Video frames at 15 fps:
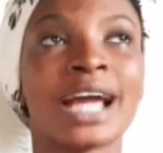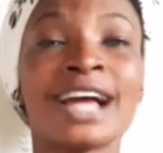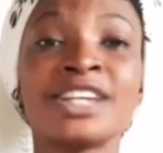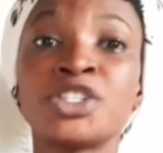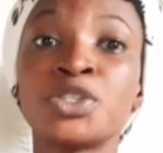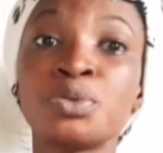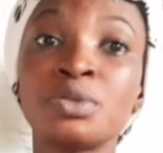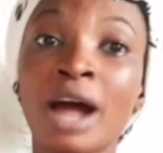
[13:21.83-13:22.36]

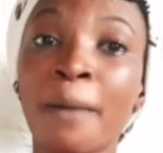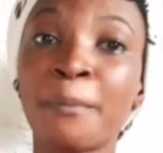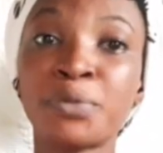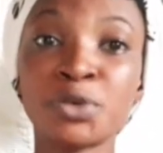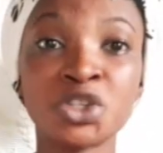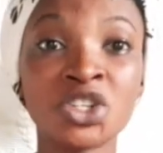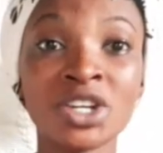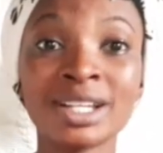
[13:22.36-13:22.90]
and she would
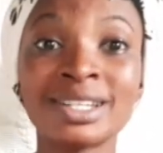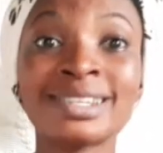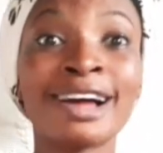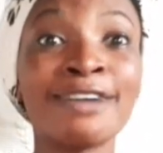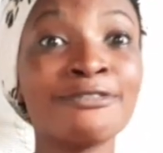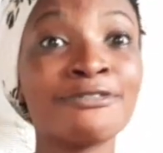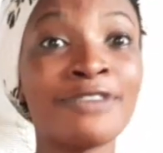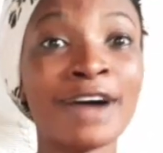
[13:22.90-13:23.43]
appreciate it
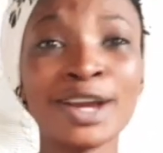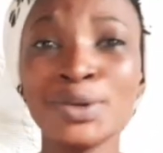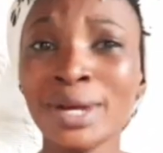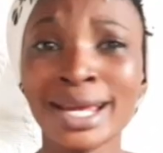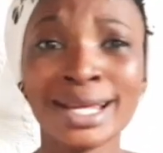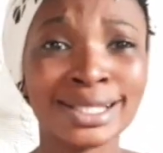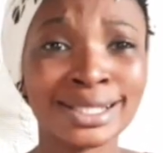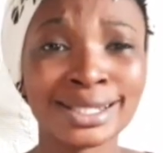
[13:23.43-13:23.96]
and
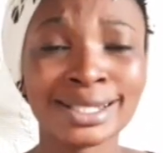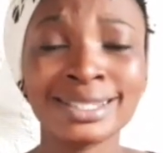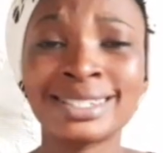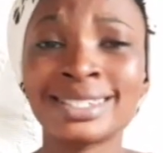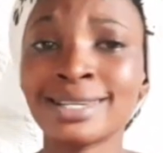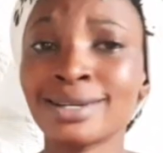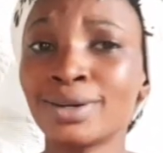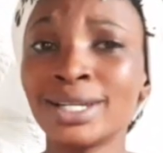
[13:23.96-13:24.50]
value it
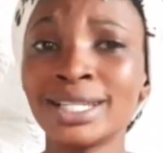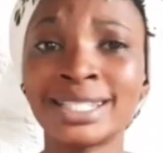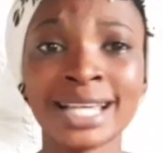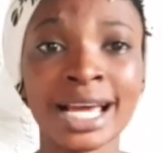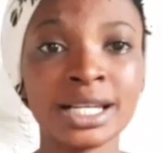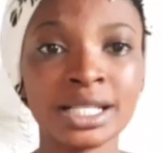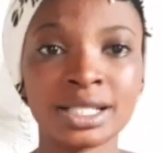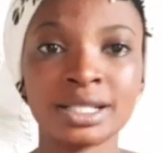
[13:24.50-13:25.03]
till
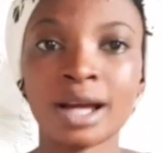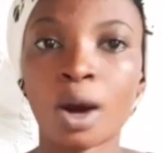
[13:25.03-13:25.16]
eternity.